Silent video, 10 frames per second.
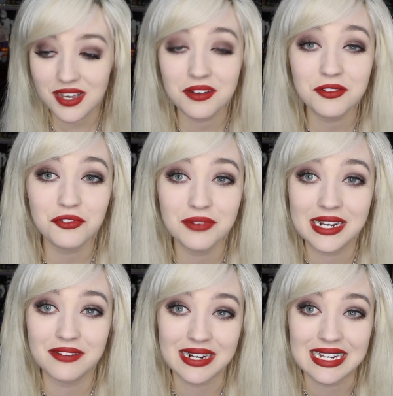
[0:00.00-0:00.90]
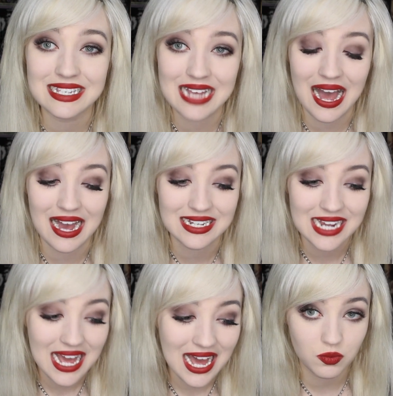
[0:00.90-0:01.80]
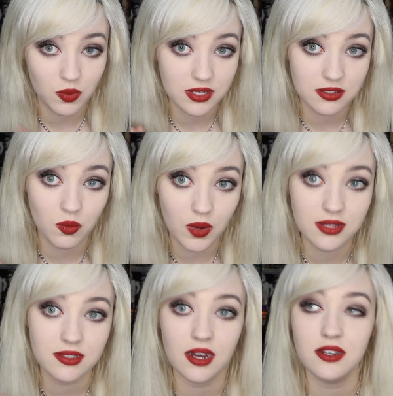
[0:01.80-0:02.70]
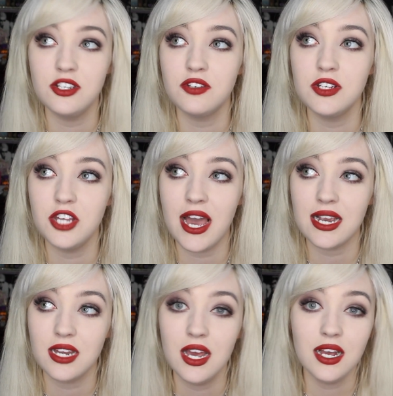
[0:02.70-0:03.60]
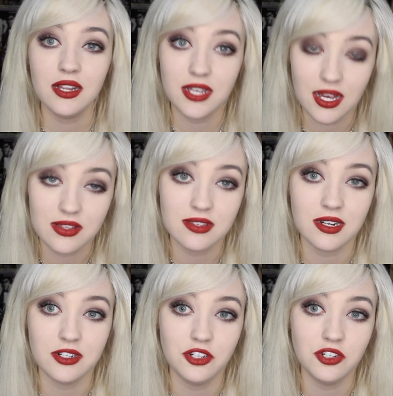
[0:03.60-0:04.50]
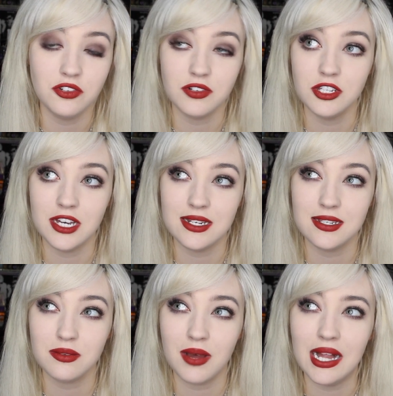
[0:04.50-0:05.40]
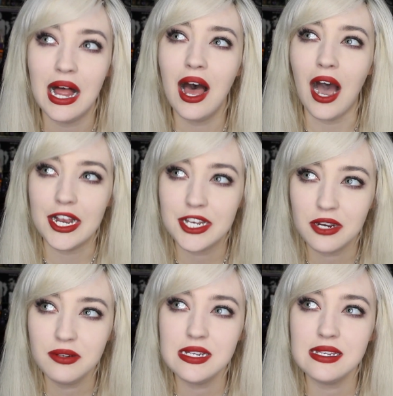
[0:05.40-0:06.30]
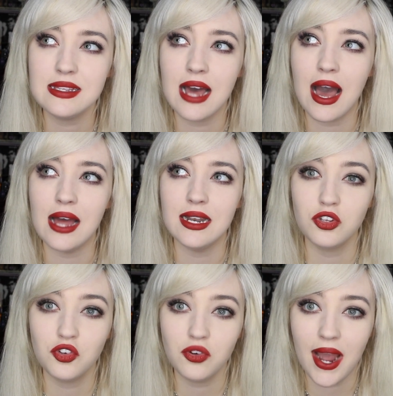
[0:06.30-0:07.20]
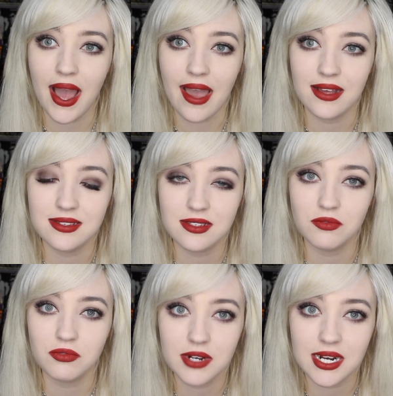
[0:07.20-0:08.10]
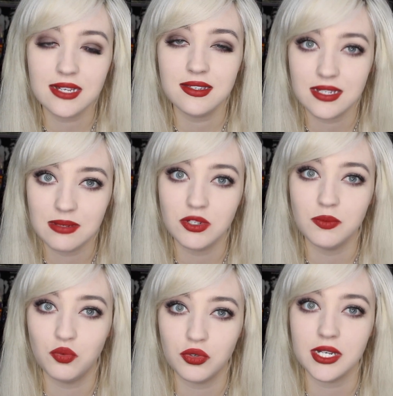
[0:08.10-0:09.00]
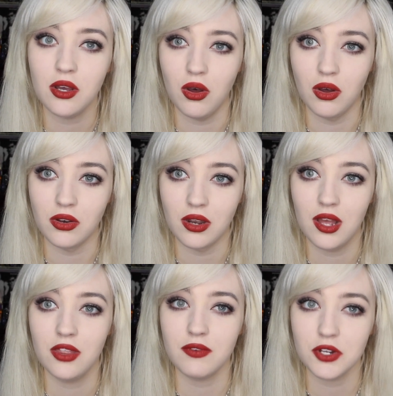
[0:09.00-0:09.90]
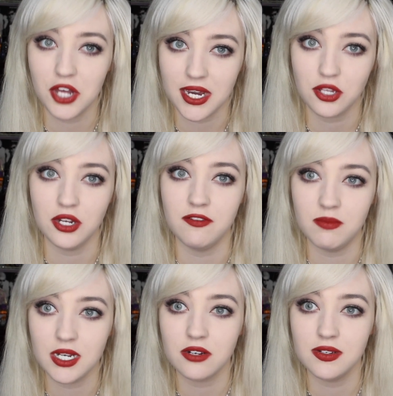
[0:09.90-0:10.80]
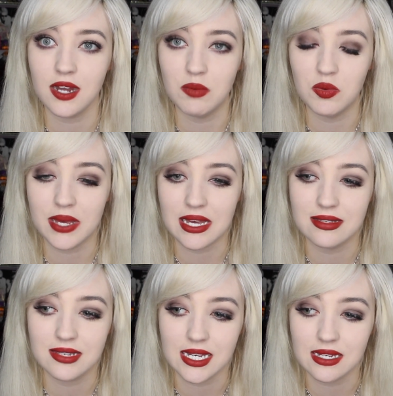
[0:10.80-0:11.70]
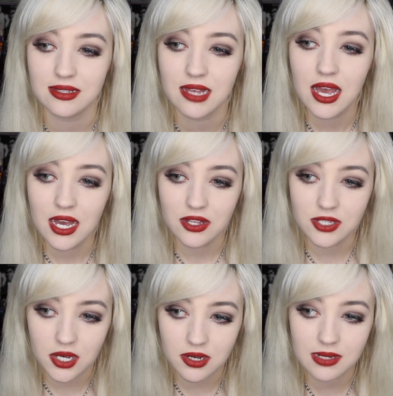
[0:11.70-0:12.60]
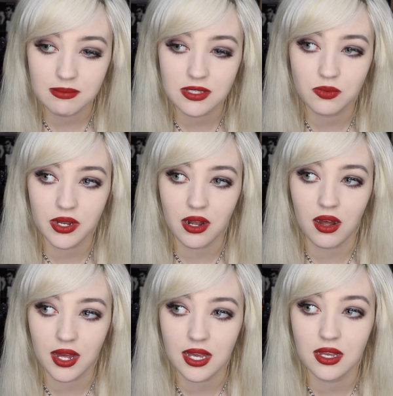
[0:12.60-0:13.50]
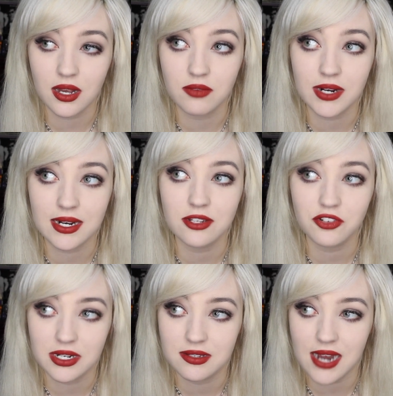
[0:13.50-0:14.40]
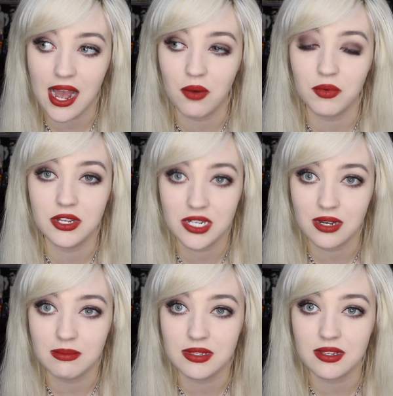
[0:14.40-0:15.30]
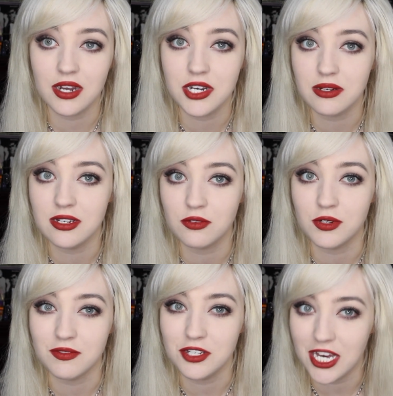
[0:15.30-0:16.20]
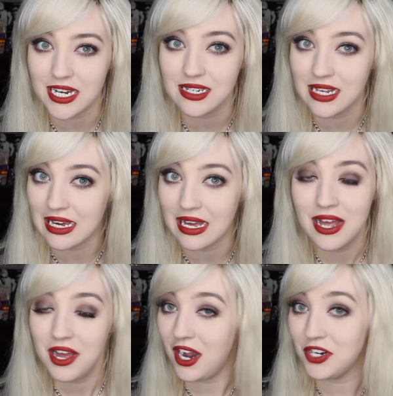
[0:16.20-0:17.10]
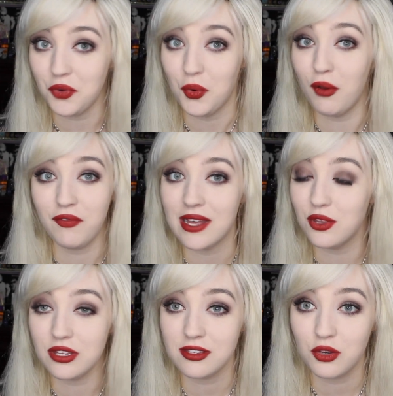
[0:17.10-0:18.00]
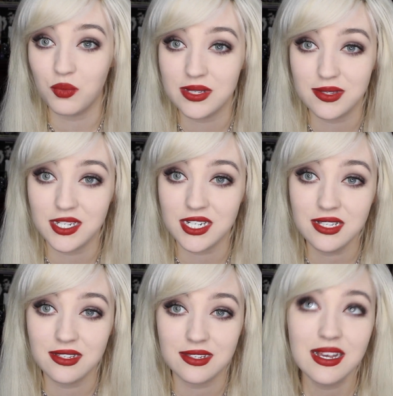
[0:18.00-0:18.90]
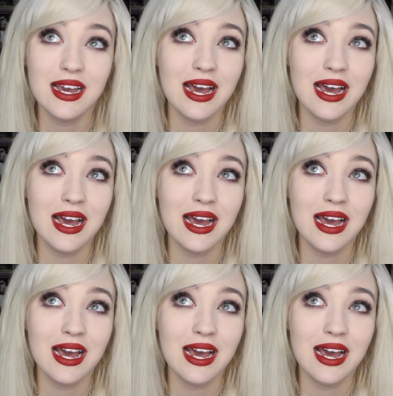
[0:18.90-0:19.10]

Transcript: And I was really sad. Once one started to reject, the other started to reject as well. I noticed that stress really seemed to bring on the rejection of microdermal piercings. The times when I got really stressed out were the times I noticed when I'm rejecting. I don't know if that's just coincidence.